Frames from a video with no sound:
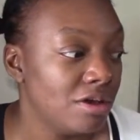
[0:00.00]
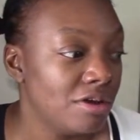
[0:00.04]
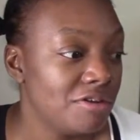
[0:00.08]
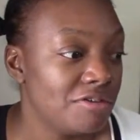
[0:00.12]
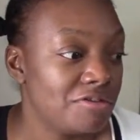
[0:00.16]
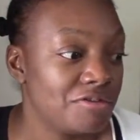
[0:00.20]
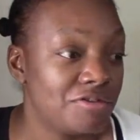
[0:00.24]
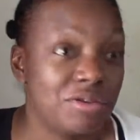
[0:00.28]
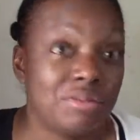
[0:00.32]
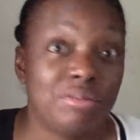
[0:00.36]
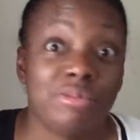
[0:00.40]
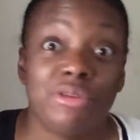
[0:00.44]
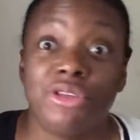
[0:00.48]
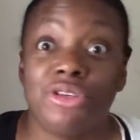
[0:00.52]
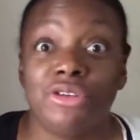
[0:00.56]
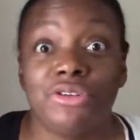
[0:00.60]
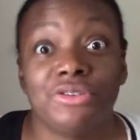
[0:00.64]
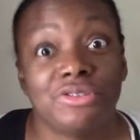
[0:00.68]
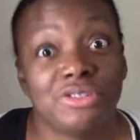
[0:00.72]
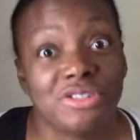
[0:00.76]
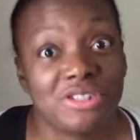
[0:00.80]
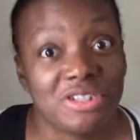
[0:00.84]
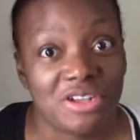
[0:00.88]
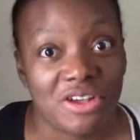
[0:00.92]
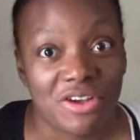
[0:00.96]
from
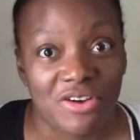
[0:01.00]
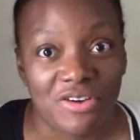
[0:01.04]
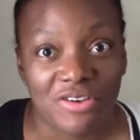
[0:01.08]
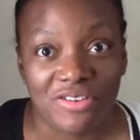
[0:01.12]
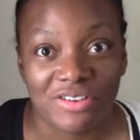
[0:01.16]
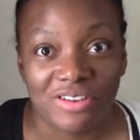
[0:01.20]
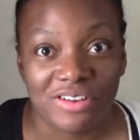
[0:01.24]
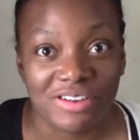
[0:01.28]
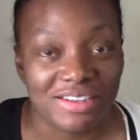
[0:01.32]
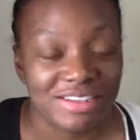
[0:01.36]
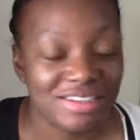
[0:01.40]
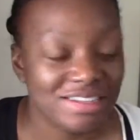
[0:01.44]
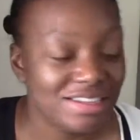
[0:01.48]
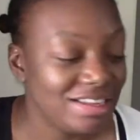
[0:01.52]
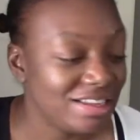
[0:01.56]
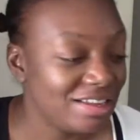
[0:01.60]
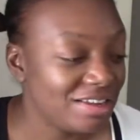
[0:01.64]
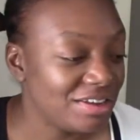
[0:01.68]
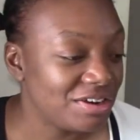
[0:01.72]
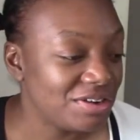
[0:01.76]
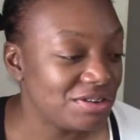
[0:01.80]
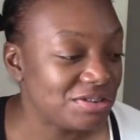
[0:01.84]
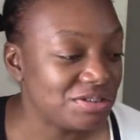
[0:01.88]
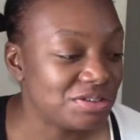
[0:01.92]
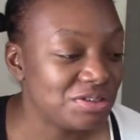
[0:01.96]
years ago,
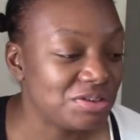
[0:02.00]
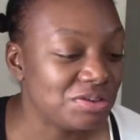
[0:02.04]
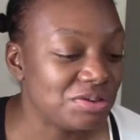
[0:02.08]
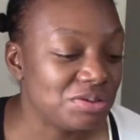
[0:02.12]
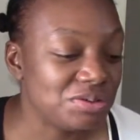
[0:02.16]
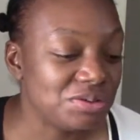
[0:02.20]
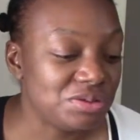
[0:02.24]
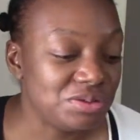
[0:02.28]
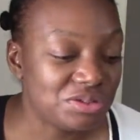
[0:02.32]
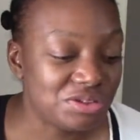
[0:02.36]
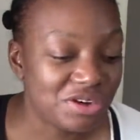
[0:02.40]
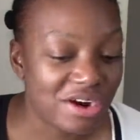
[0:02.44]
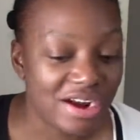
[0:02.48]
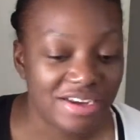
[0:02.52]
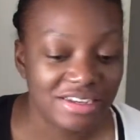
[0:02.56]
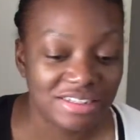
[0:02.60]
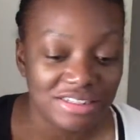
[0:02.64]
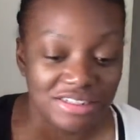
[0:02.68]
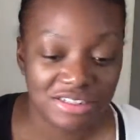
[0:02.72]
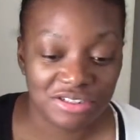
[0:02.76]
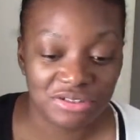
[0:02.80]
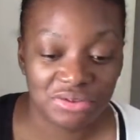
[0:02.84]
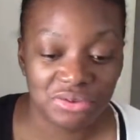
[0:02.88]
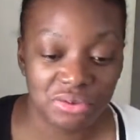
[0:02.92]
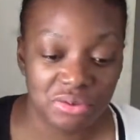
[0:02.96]
you know, so trying
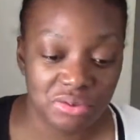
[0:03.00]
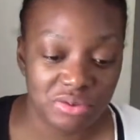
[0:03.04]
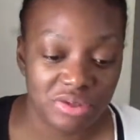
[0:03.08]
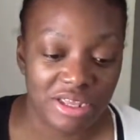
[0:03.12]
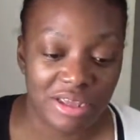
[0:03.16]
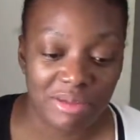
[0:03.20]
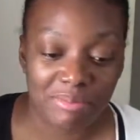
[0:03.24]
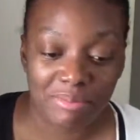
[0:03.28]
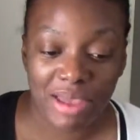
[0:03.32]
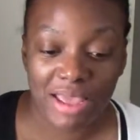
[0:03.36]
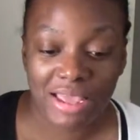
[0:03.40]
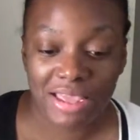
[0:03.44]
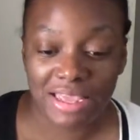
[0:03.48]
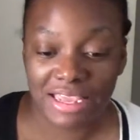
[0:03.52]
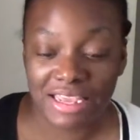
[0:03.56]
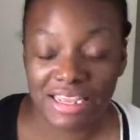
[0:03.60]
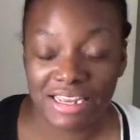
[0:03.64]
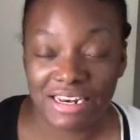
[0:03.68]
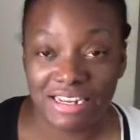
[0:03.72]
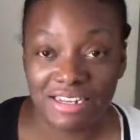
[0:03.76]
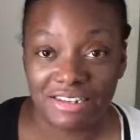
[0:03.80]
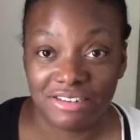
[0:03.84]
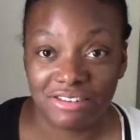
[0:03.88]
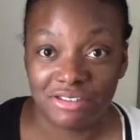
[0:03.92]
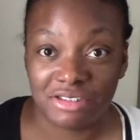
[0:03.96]
to get back
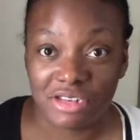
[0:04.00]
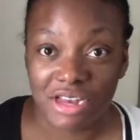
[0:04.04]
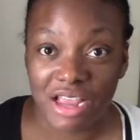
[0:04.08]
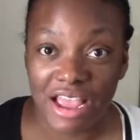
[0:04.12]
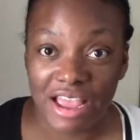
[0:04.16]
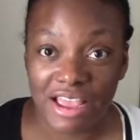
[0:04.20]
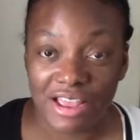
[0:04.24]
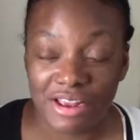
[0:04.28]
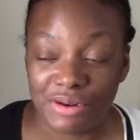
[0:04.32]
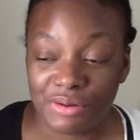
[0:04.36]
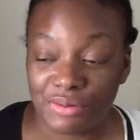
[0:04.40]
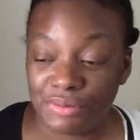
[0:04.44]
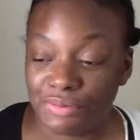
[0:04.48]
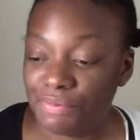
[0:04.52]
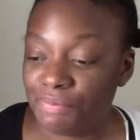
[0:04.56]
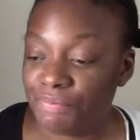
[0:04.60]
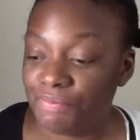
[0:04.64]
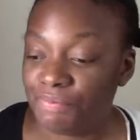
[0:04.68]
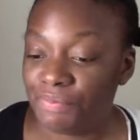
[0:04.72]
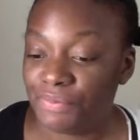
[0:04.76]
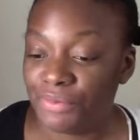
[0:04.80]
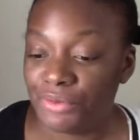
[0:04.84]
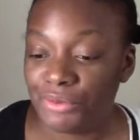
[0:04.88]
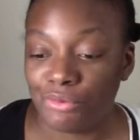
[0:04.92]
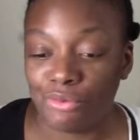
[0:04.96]
in and
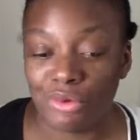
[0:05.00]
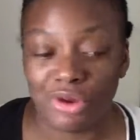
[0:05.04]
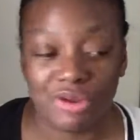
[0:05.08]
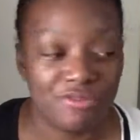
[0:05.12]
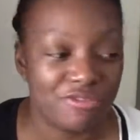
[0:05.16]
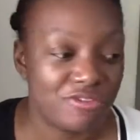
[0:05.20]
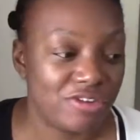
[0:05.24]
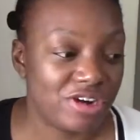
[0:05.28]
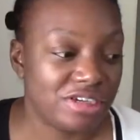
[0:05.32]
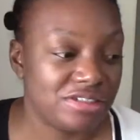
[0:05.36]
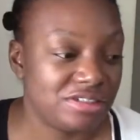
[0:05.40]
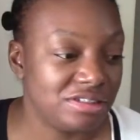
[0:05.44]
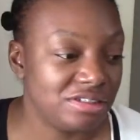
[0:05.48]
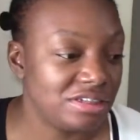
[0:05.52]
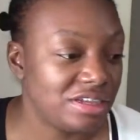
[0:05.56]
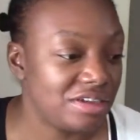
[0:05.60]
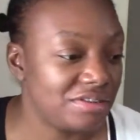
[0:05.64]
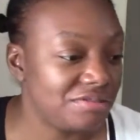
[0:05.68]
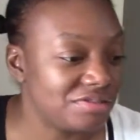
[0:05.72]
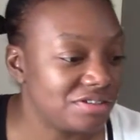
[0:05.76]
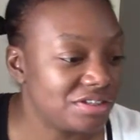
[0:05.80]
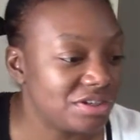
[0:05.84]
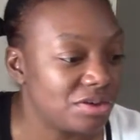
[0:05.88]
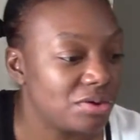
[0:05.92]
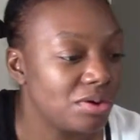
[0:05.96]
refresh
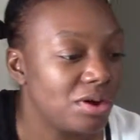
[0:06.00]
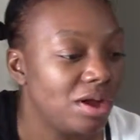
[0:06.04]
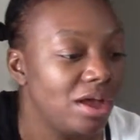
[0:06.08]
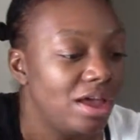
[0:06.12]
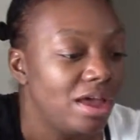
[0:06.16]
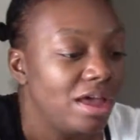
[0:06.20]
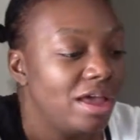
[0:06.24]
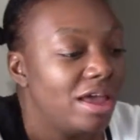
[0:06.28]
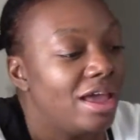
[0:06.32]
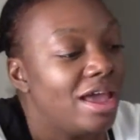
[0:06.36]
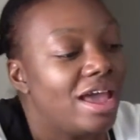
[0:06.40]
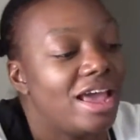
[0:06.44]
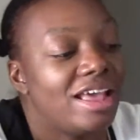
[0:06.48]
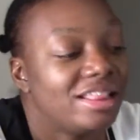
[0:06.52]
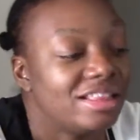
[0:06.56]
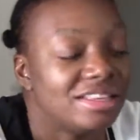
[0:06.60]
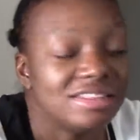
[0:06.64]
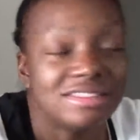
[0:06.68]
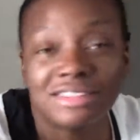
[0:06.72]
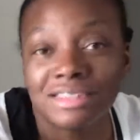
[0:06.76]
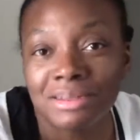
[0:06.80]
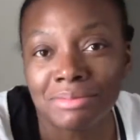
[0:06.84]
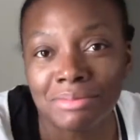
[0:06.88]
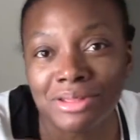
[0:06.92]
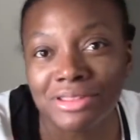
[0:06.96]
stuff. So, and
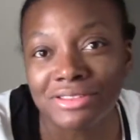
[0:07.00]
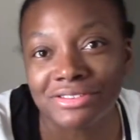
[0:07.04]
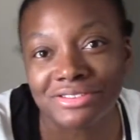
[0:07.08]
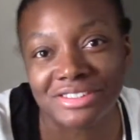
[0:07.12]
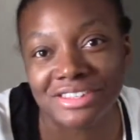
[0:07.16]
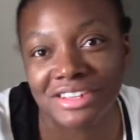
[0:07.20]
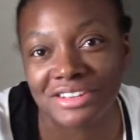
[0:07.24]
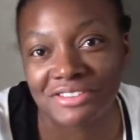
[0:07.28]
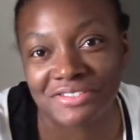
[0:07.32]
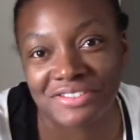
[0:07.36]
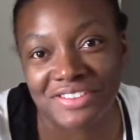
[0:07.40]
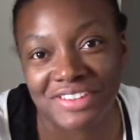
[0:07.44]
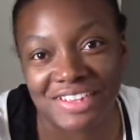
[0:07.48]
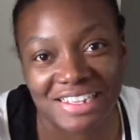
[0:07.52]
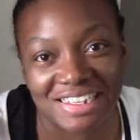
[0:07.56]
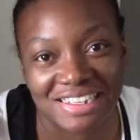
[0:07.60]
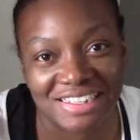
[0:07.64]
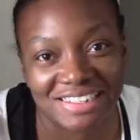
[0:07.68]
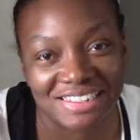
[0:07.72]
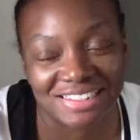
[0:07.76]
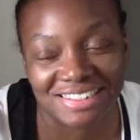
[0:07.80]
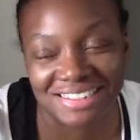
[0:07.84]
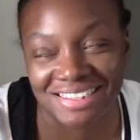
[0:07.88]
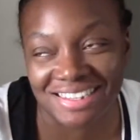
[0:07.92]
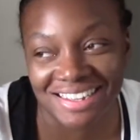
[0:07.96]
then some other stuff
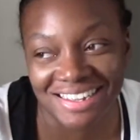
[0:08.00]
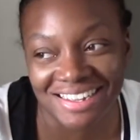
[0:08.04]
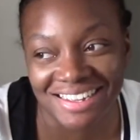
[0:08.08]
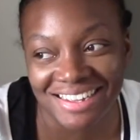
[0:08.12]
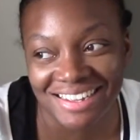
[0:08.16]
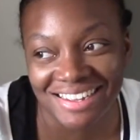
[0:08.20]
is